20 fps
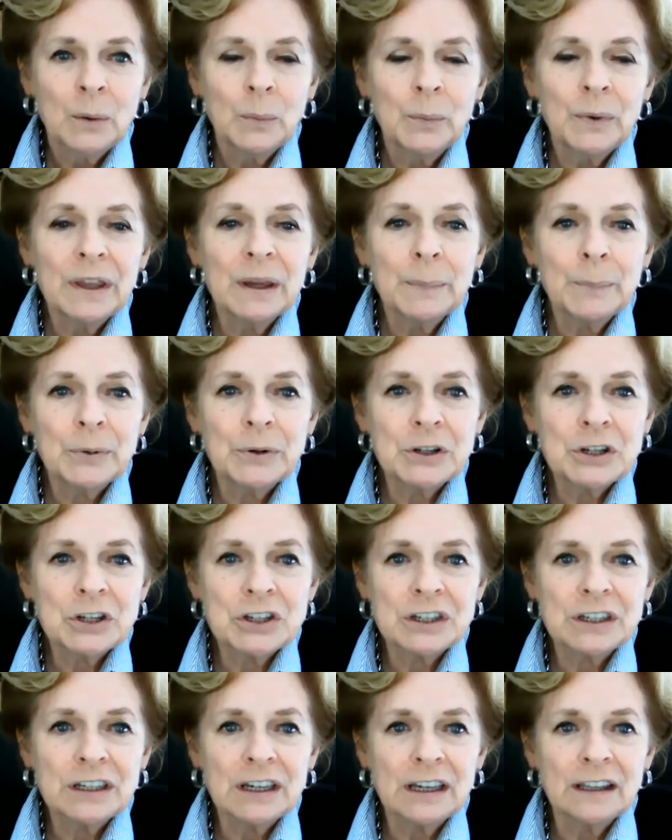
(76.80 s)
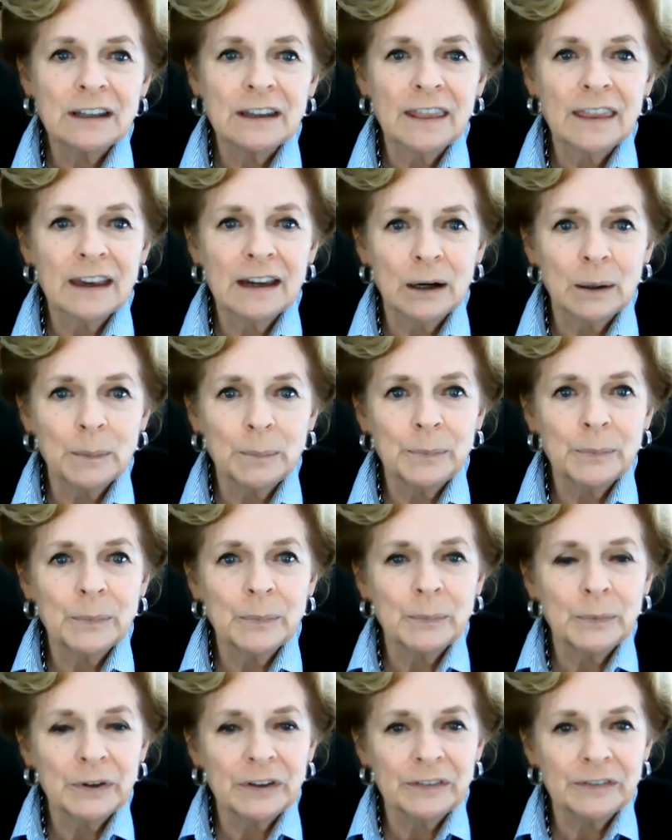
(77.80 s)
We appreciate the help
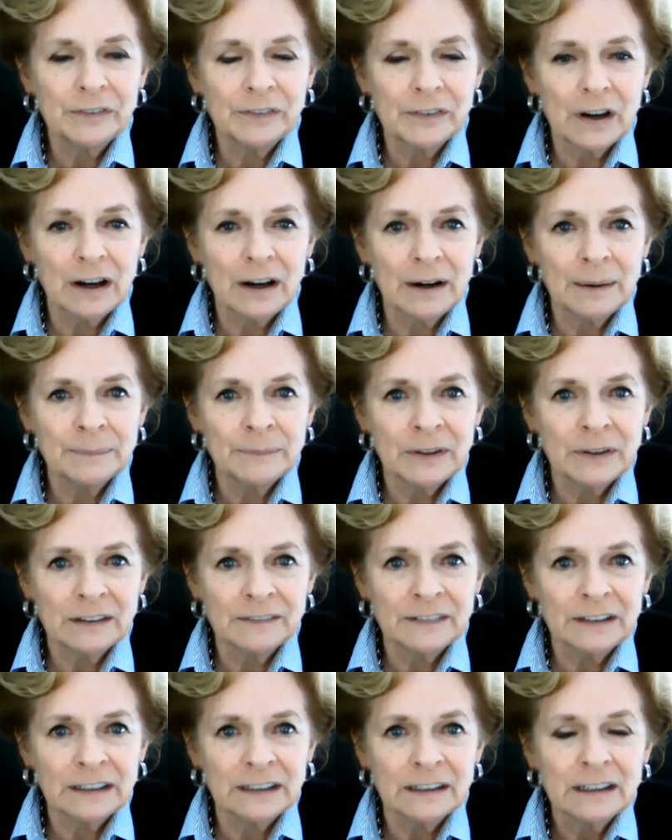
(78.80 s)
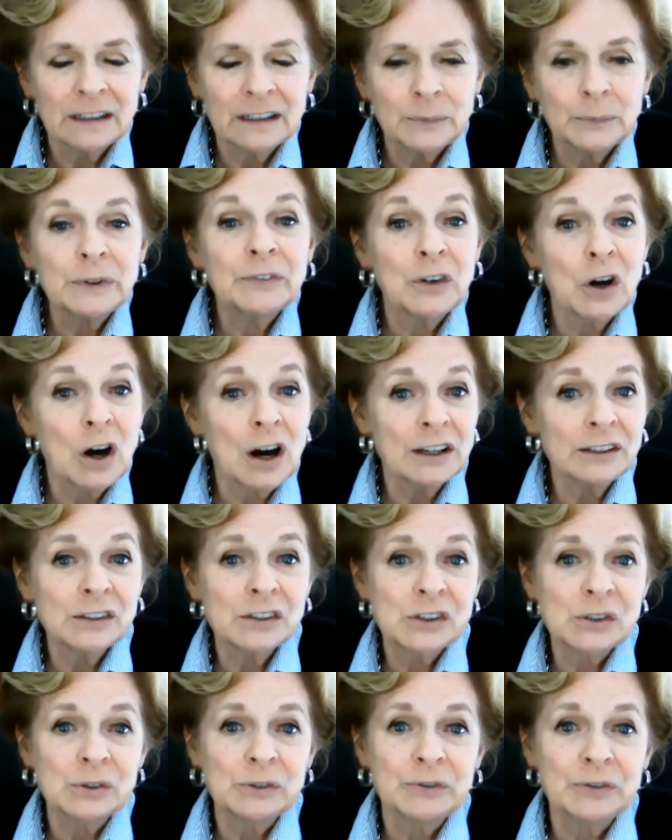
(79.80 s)
we've gotten
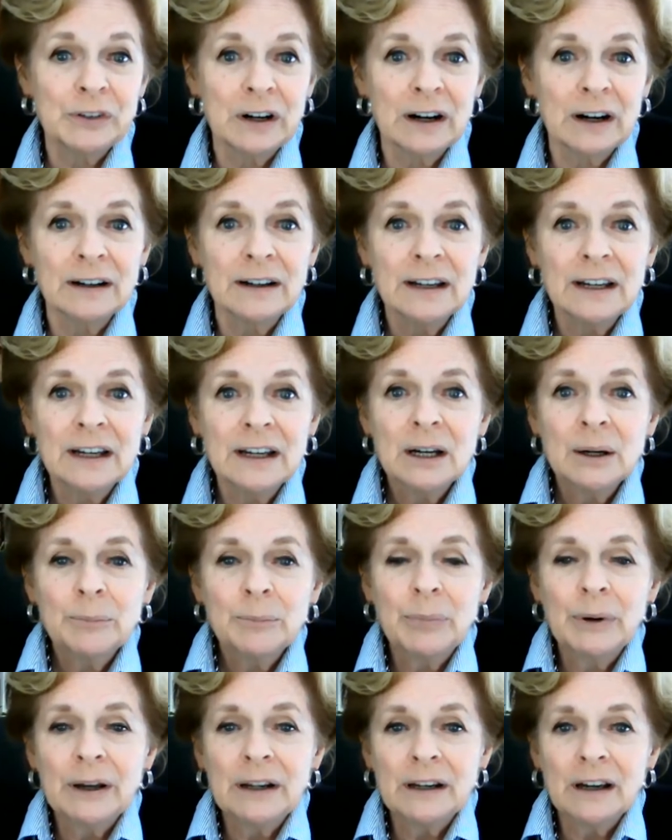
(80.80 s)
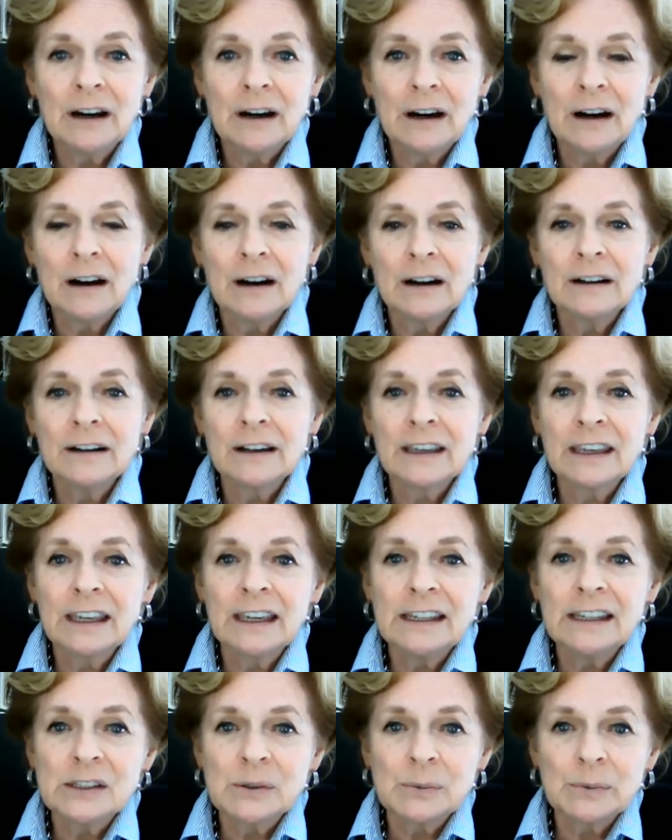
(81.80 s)
so far, but our
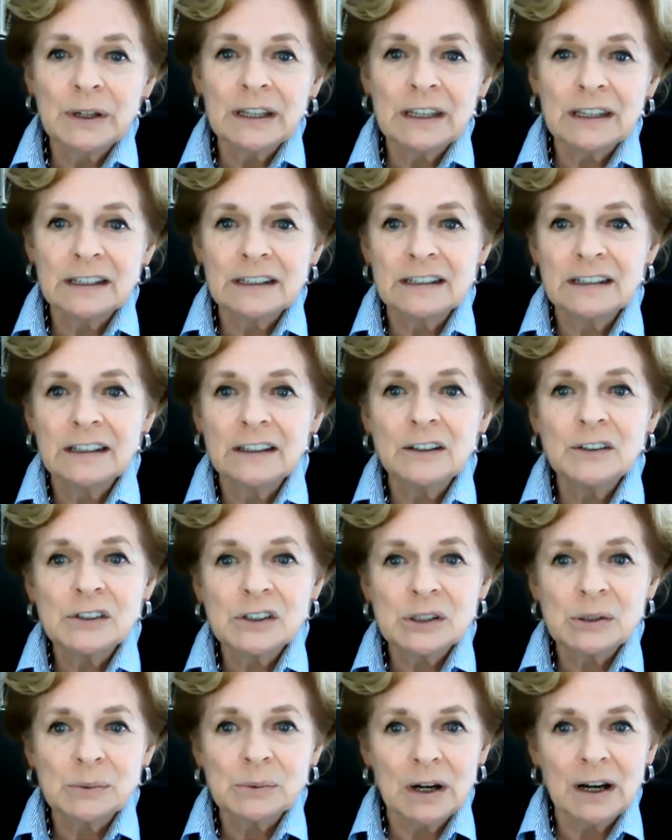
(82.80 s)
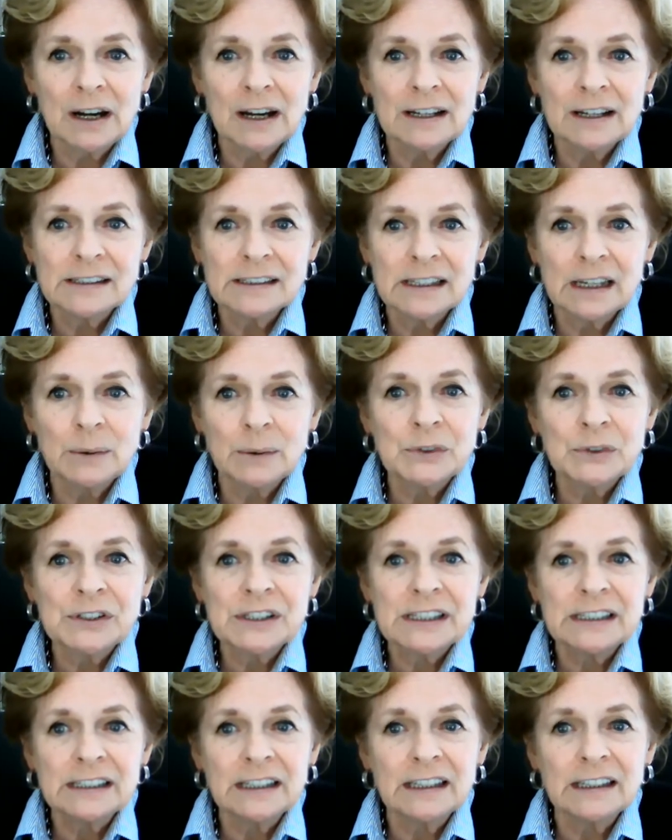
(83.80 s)
case rate continues to rise and we're
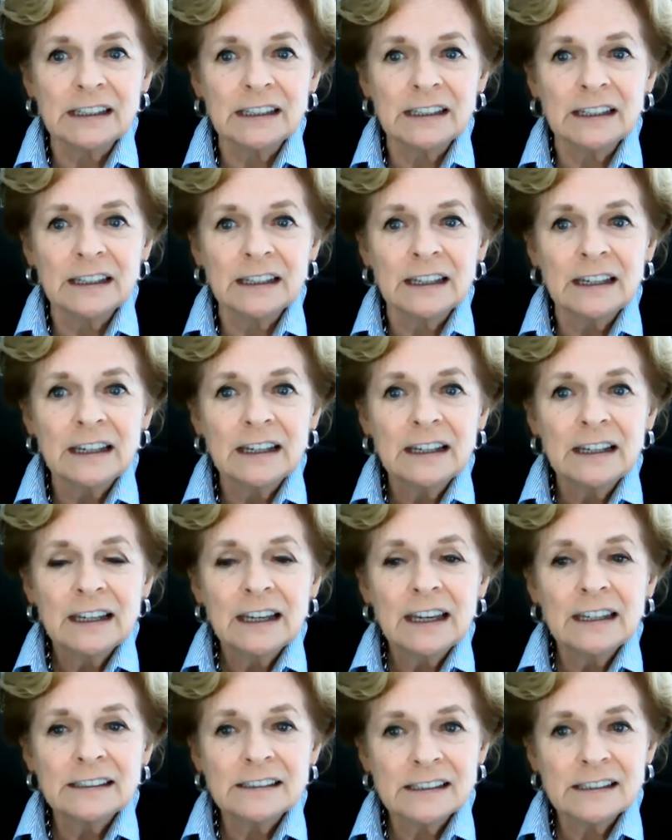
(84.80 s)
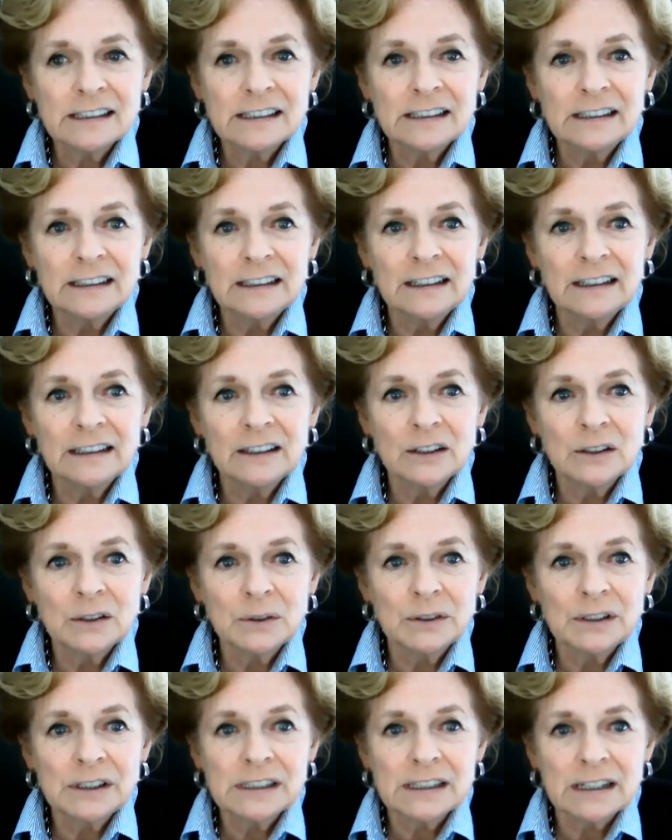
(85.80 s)
seeking and seeing
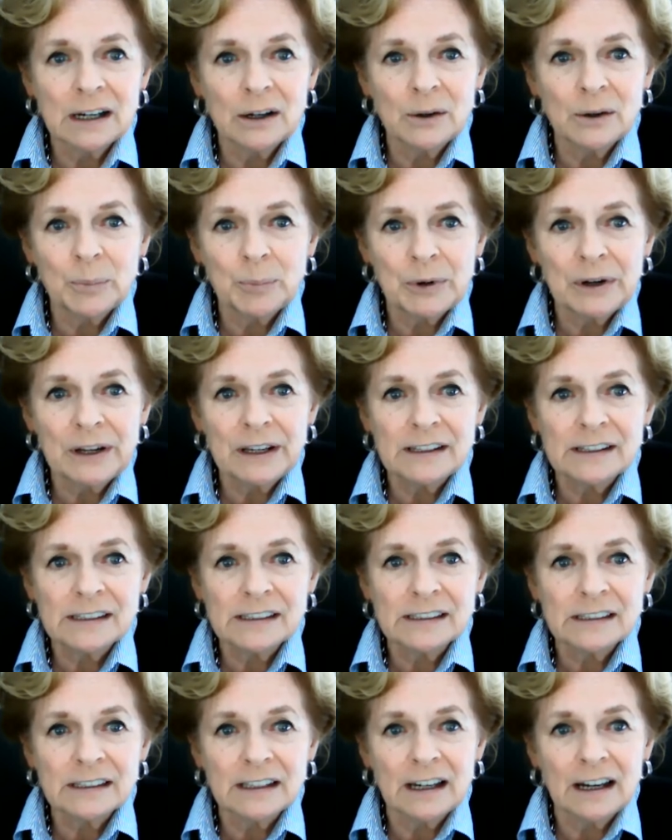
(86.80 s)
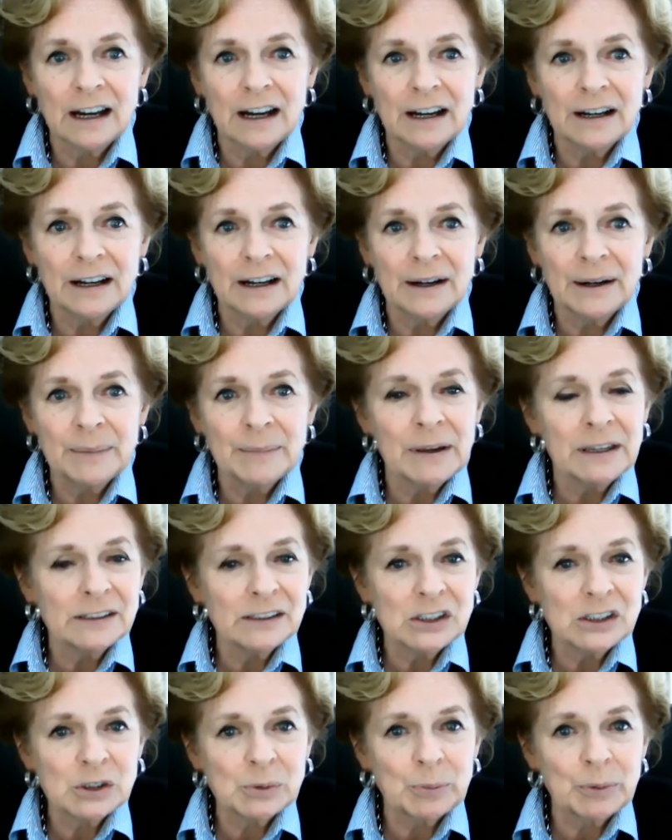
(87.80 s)
increased outbreaks
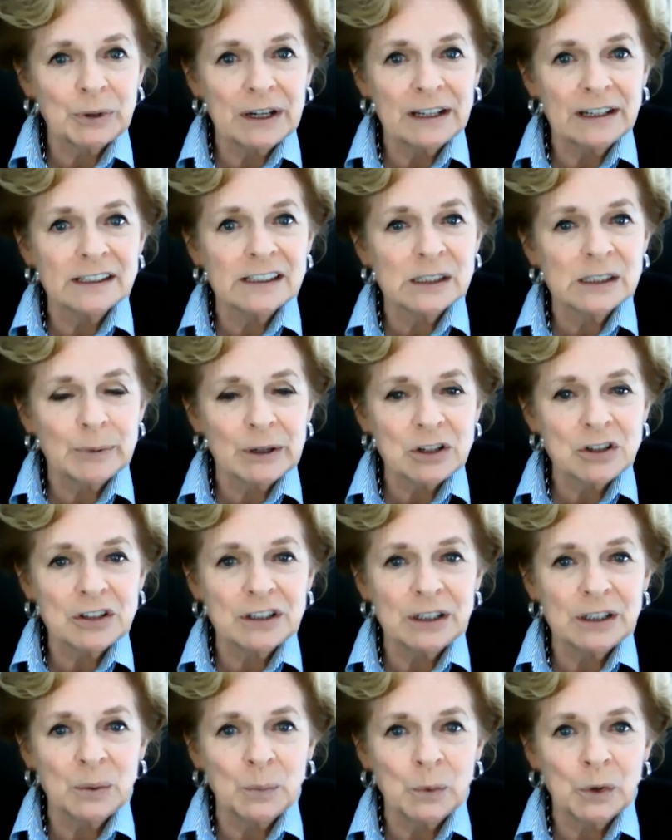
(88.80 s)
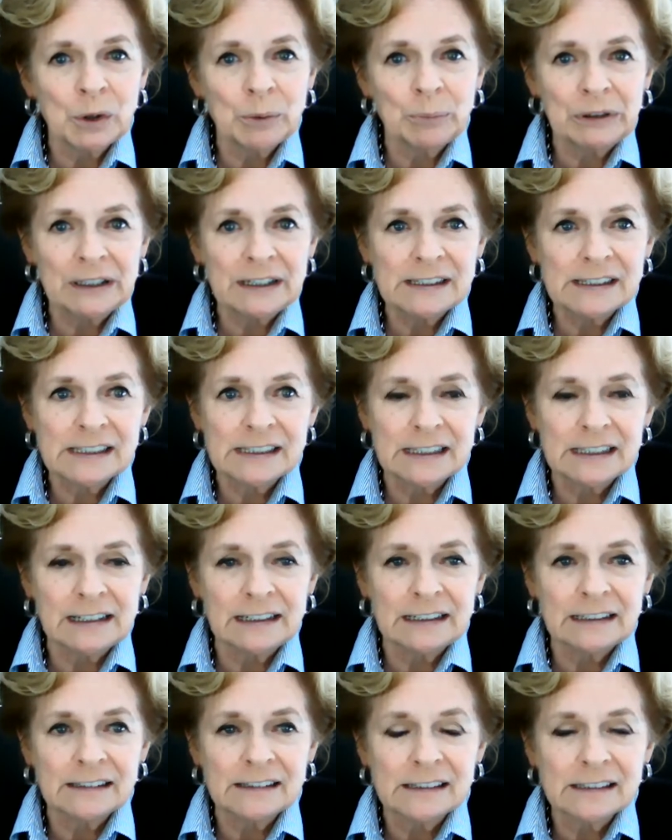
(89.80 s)
and spread, especially in workplace
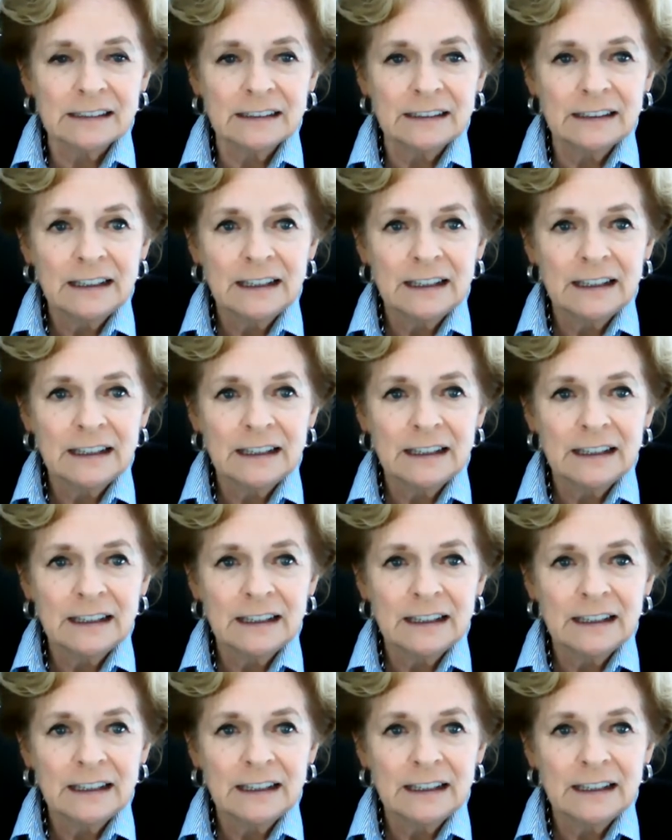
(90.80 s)
settings.